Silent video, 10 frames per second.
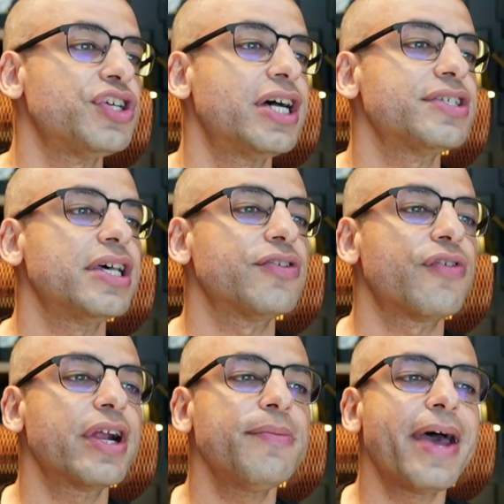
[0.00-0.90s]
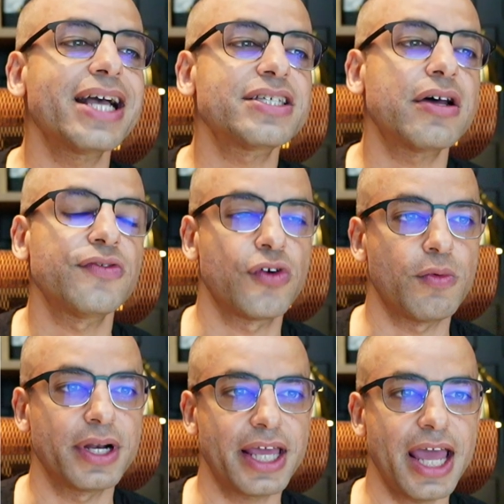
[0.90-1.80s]
John has already maxed out his
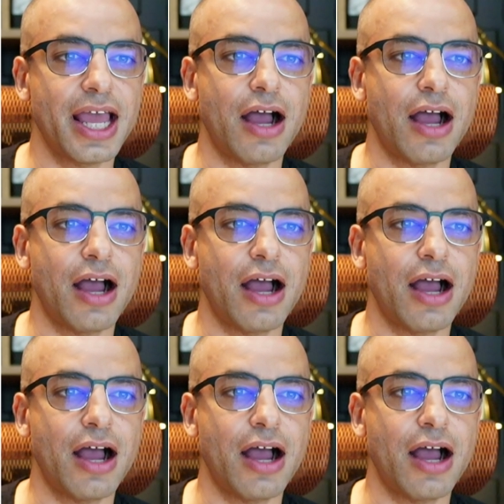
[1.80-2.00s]
401k.